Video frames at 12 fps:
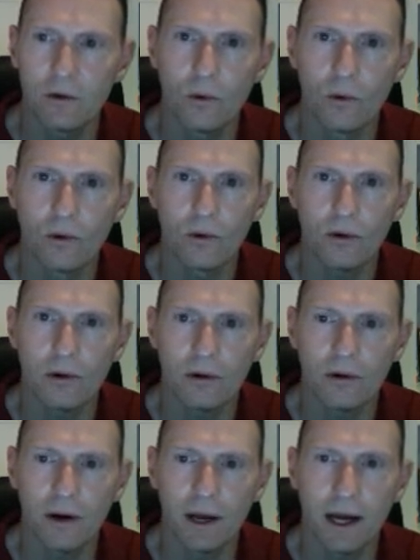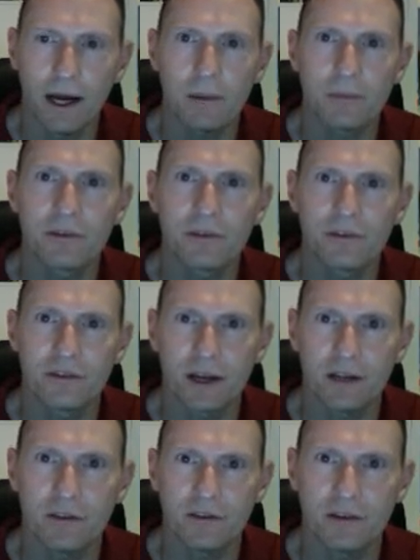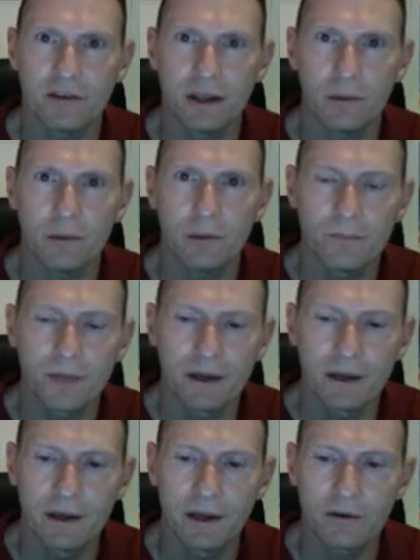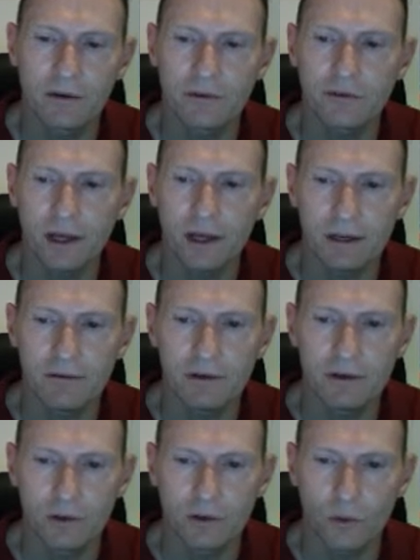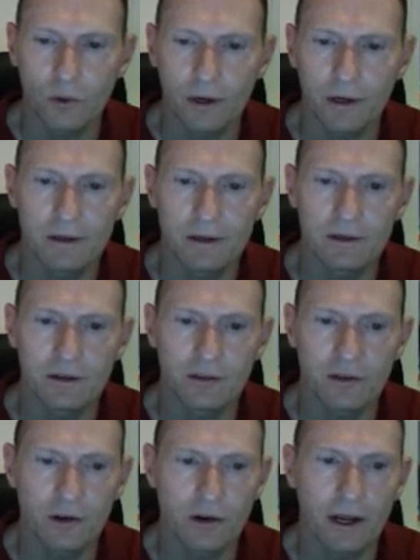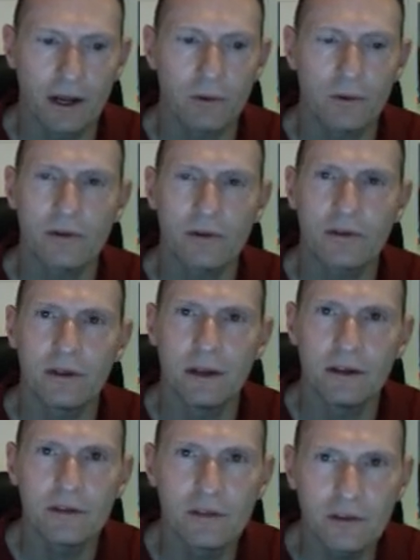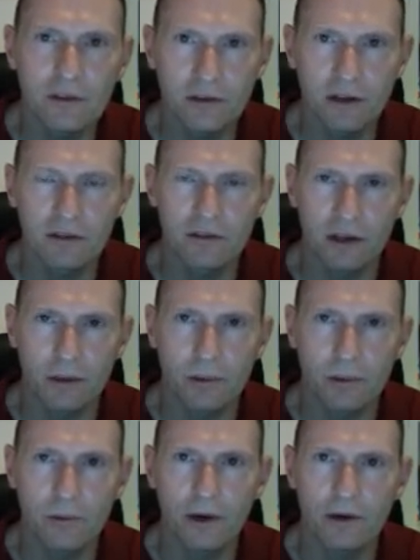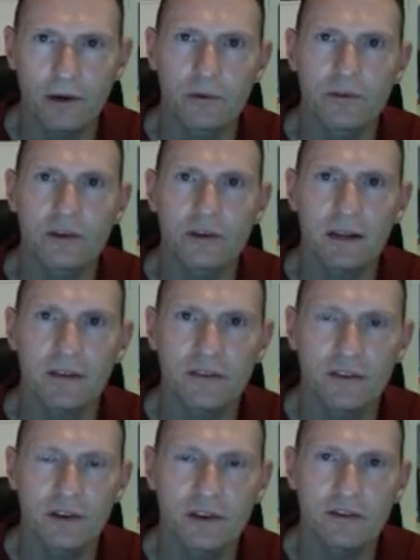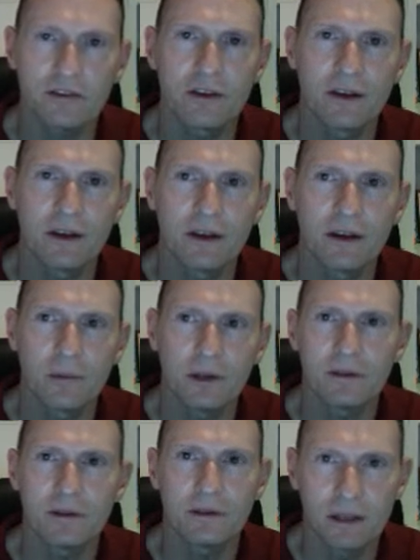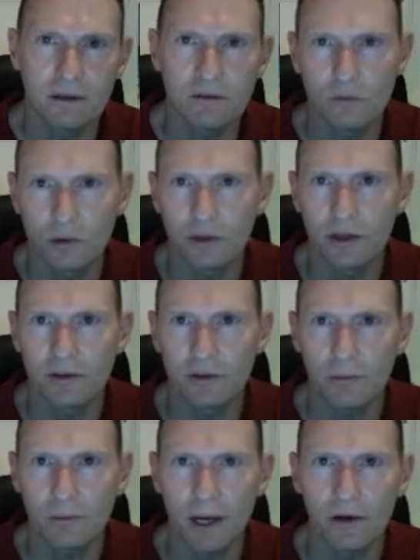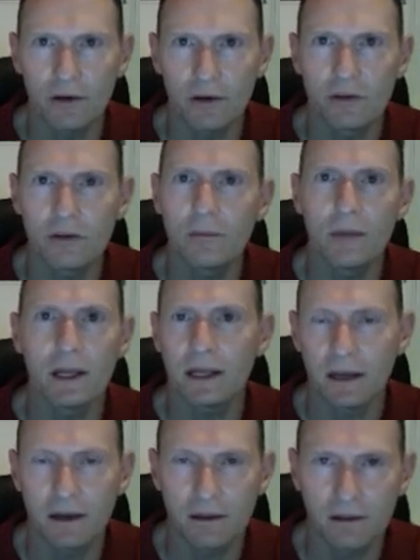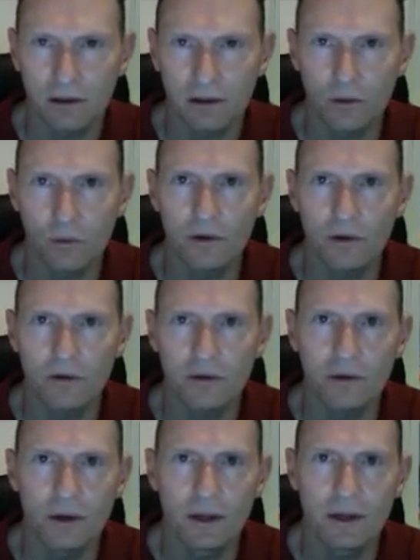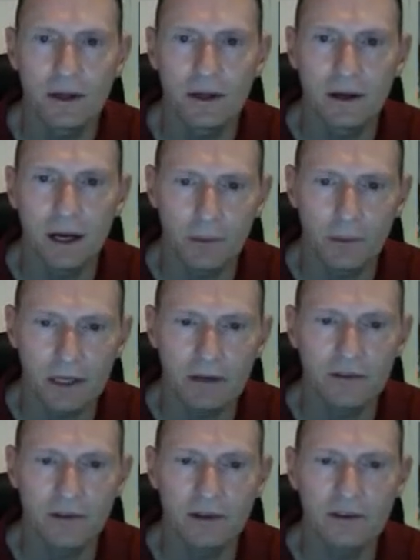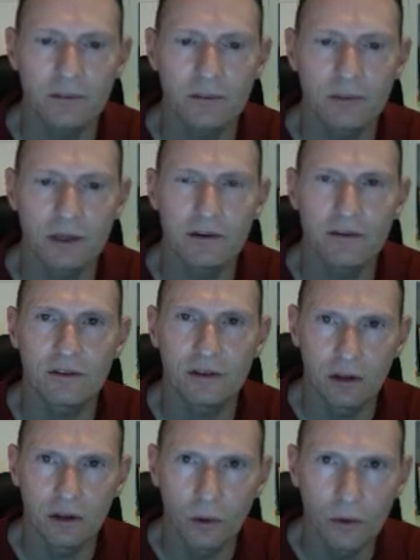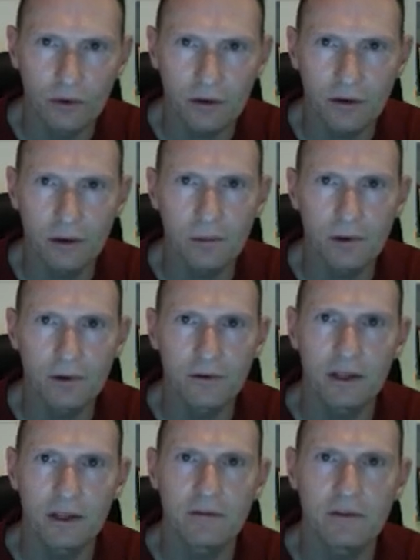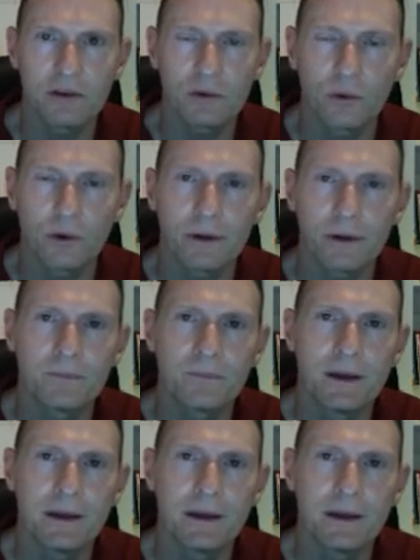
or on opposite sides of the table. Everyone's got inventory to start out with. In this example, everyone's got 6, but that really doesn't matter. You can make it anything you want to. I made it 6 because the lower the number of the inventory,